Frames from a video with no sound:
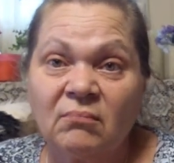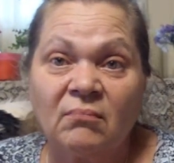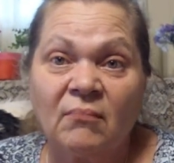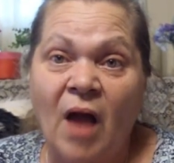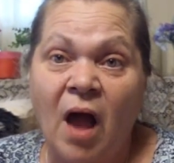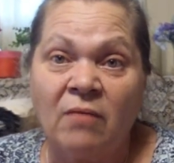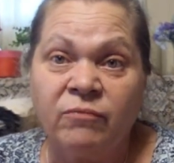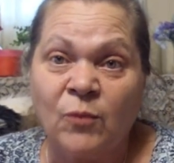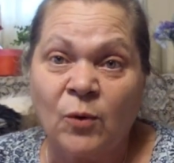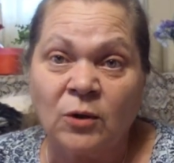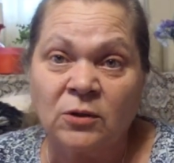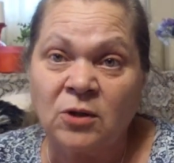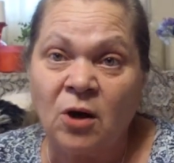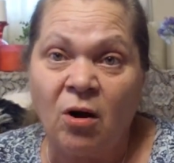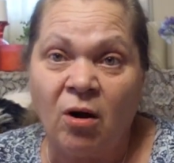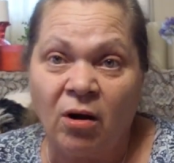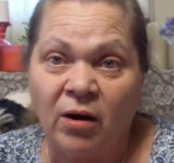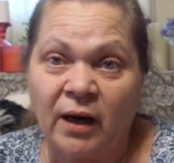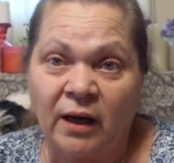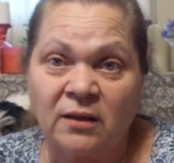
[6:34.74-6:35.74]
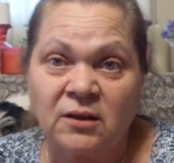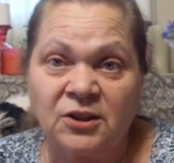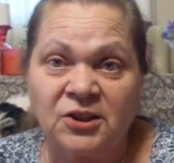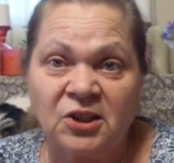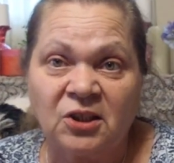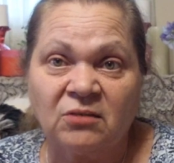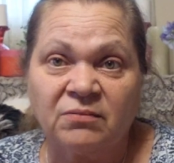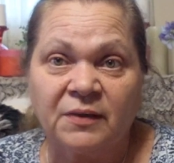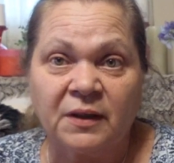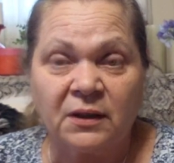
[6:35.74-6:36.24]
I've worked hard. I
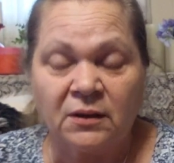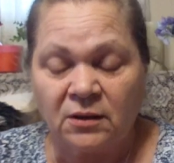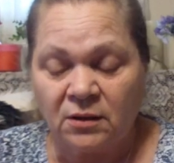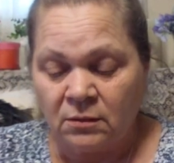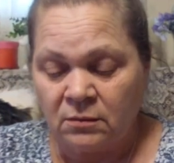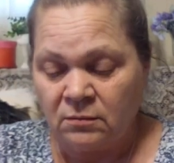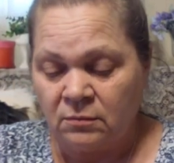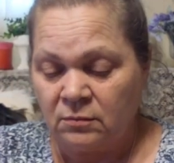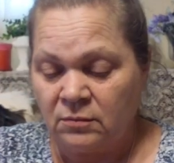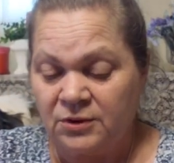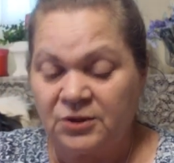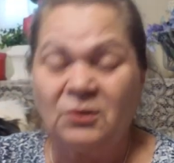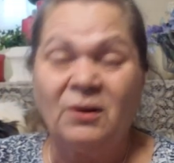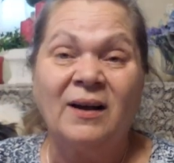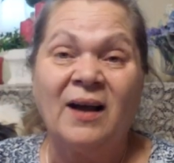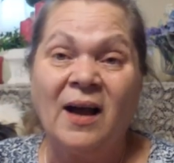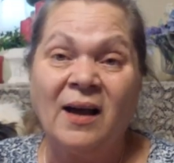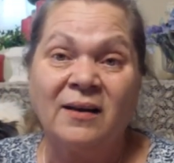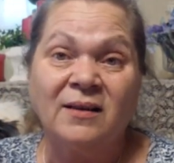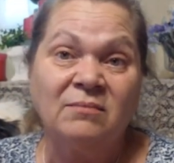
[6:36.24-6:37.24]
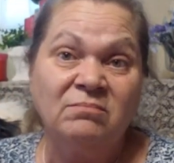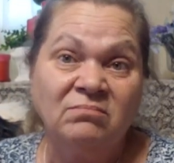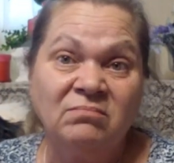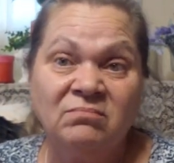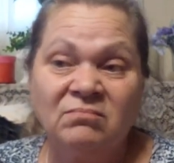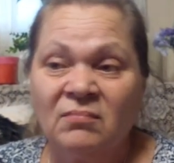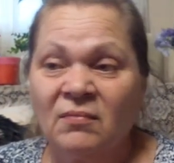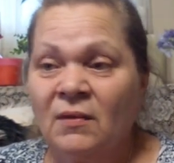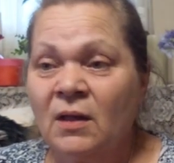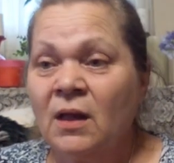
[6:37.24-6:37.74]
deserve it. So I got them.
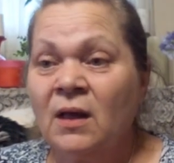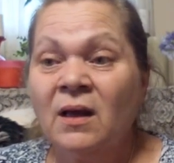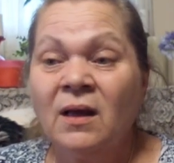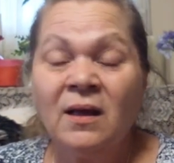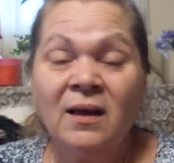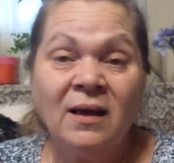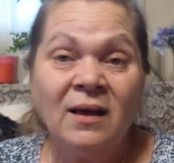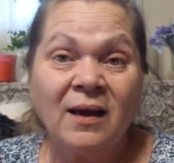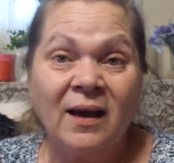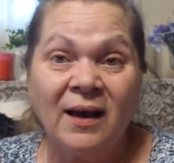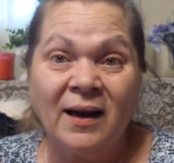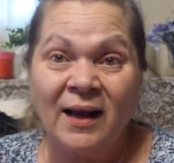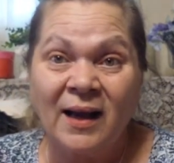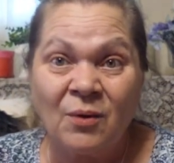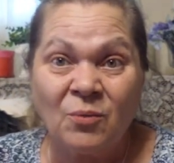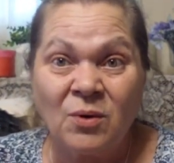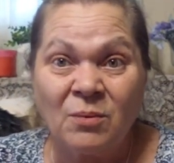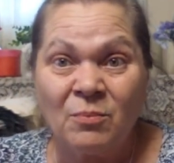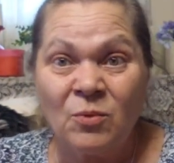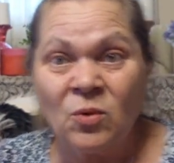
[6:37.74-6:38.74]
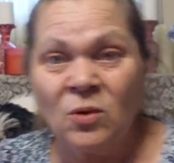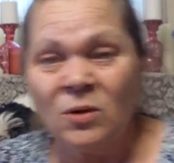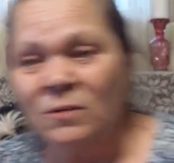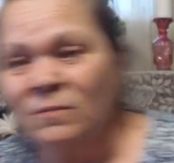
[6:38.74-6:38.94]
And I got one more.